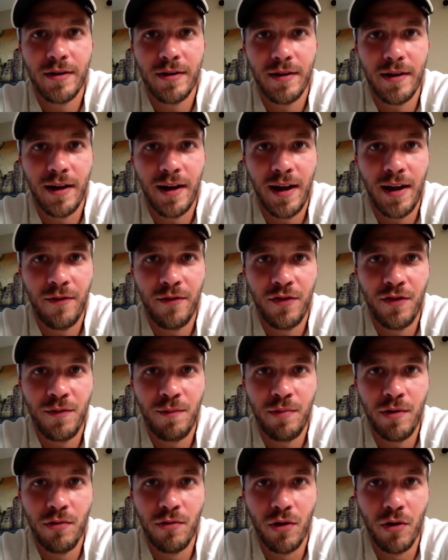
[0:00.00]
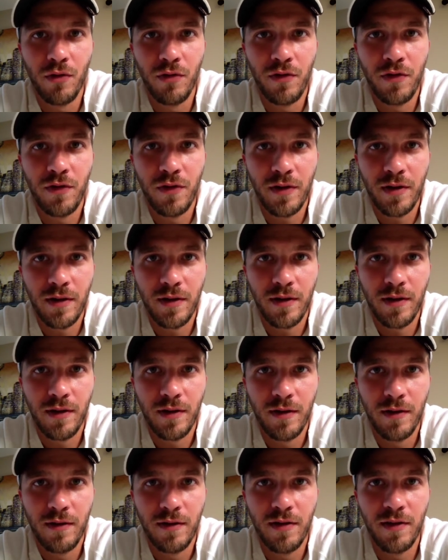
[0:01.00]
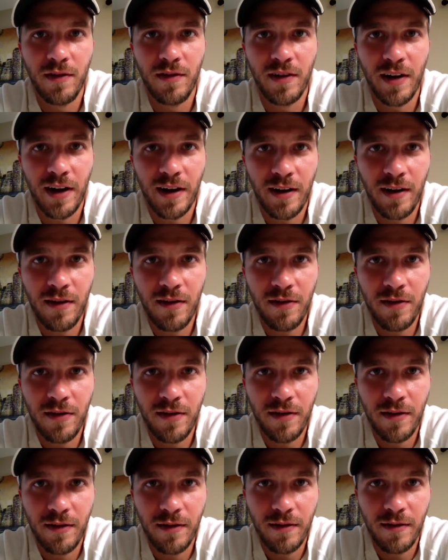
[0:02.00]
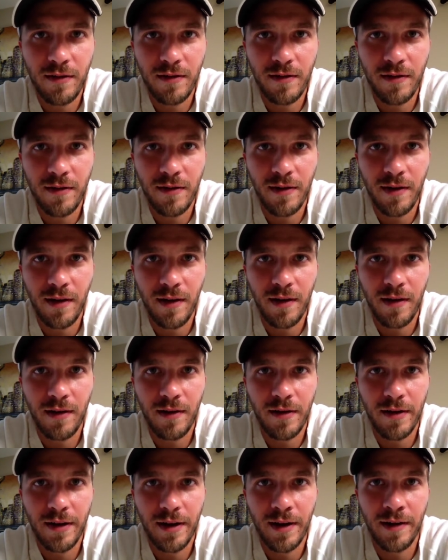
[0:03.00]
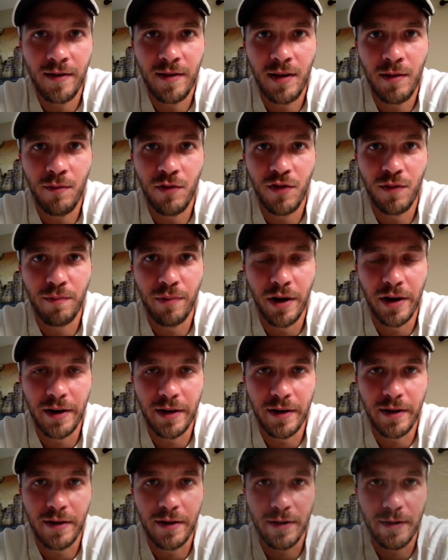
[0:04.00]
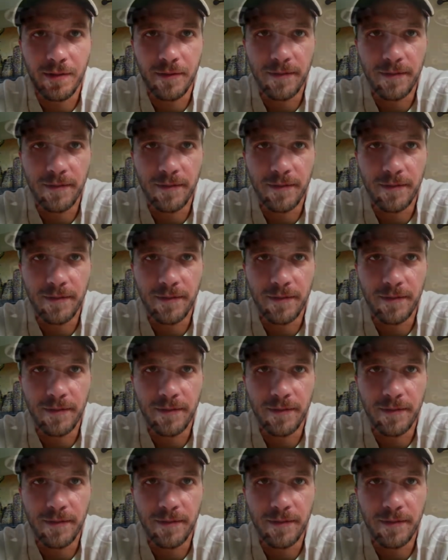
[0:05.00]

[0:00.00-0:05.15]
I have Spiros Tazakis and Team Spike. You